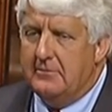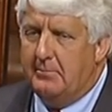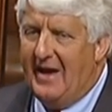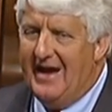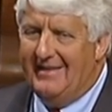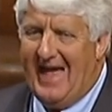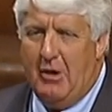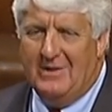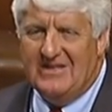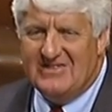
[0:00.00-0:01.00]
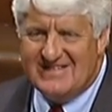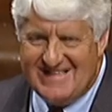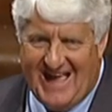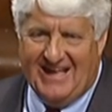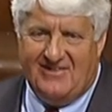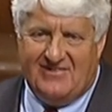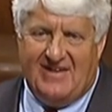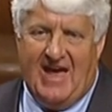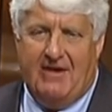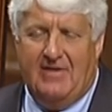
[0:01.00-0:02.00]
By allowing states
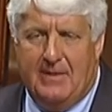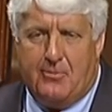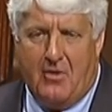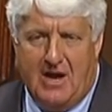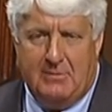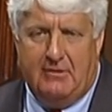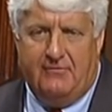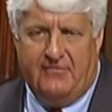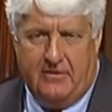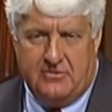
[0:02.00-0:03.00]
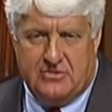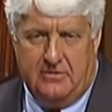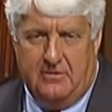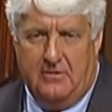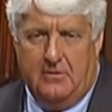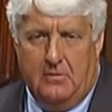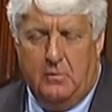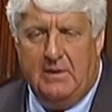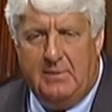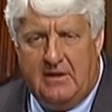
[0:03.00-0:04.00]
to have a primary function,
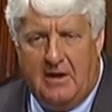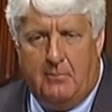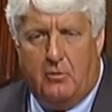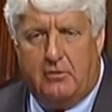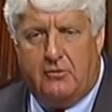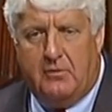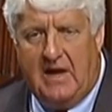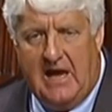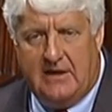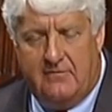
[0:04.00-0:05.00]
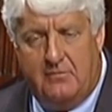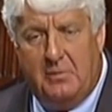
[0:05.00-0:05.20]
we become more creative.